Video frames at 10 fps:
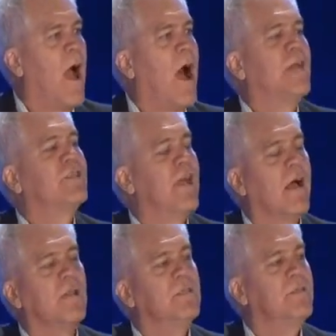I
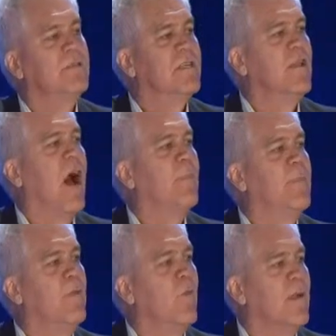challenge you to not
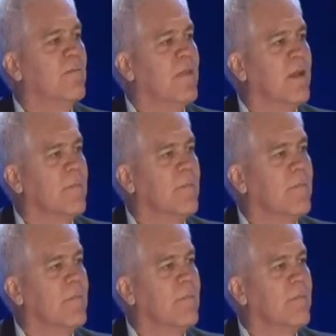be one of them.
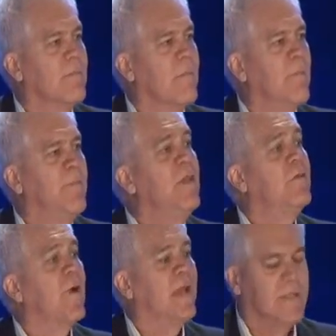Be
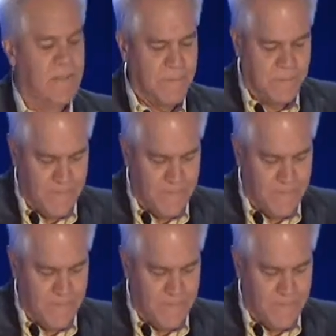great.